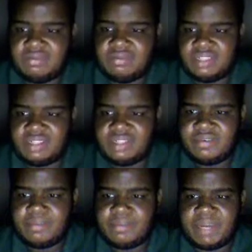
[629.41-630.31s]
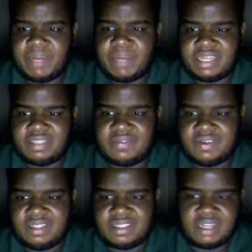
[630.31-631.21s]
You could, you
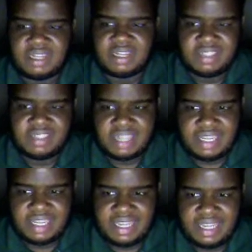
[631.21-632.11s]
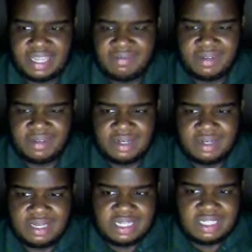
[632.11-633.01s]
know, play the games, relive your
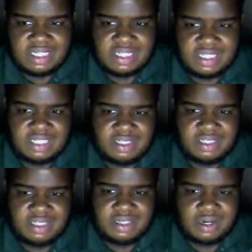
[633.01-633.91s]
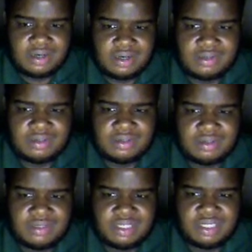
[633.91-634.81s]
past, if you're nostalgic like I
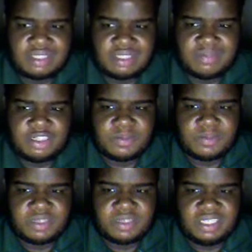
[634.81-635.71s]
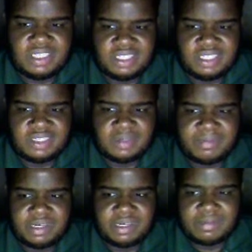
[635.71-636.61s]
am, and, you know,
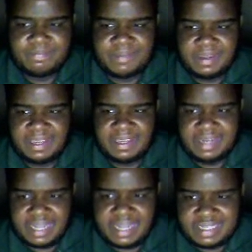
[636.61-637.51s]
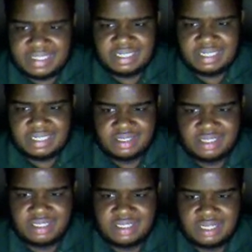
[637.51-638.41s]
it's much more
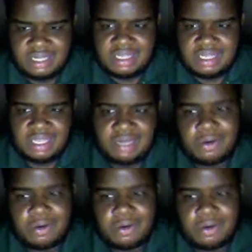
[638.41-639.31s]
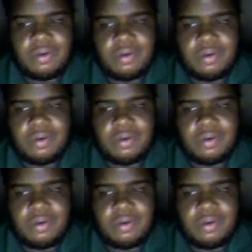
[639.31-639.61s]
easier to pick up and play and